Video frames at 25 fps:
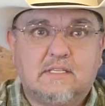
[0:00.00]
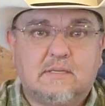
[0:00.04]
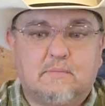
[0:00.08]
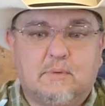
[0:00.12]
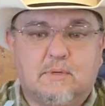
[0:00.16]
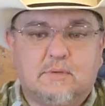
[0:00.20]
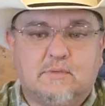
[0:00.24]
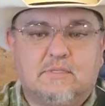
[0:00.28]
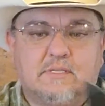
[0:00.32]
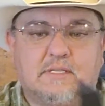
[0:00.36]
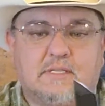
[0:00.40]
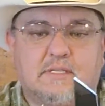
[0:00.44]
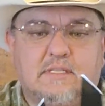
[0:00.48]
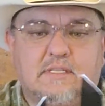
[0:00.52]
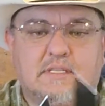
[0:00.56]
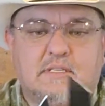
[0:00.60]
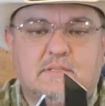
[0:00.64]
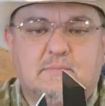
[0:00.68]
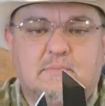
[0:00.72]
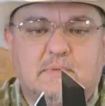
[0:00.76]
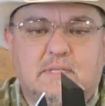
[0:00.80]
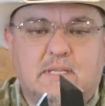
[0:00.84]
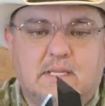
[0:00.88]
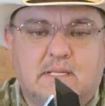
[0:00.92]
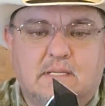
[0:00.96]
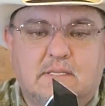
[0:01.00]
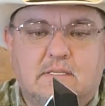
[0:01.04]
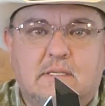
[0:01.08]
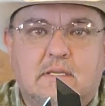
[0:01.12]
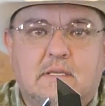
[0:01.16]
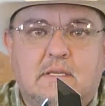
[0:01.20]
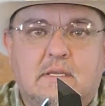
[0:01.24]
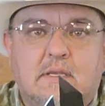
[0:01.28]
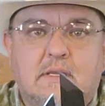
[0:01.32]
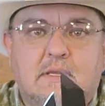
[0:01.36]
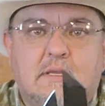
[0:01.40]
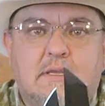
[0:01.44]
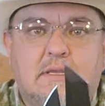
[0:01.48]
both 6-inch blades.
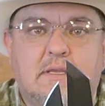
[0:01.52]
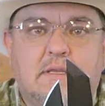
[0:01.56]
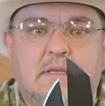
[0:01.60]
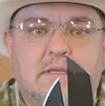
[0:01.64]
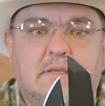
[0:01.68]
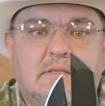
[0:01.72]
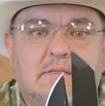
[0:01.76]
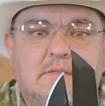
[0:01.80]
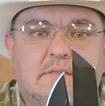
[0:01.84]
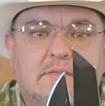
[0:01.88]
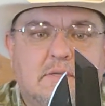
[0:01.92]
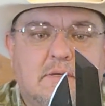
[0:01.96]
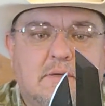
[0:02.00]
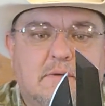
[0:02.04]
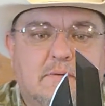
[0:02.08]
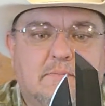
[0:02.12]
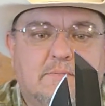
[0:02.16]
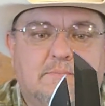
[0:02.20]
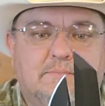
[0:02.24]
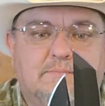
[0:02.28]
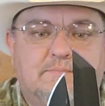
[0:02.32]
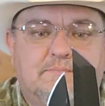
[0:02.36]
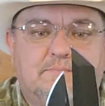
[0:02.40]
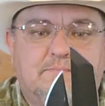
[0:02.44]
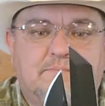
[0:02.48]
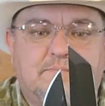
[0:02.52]
So